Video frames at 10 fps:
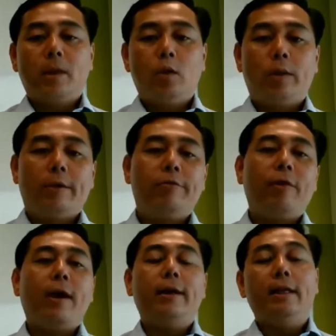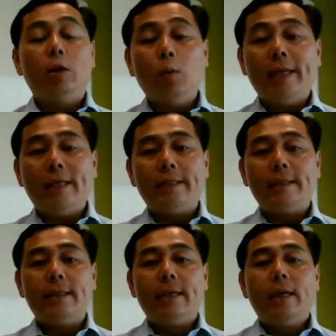you can find new
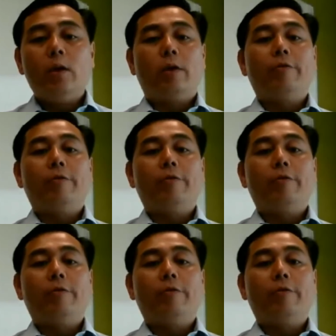leads, you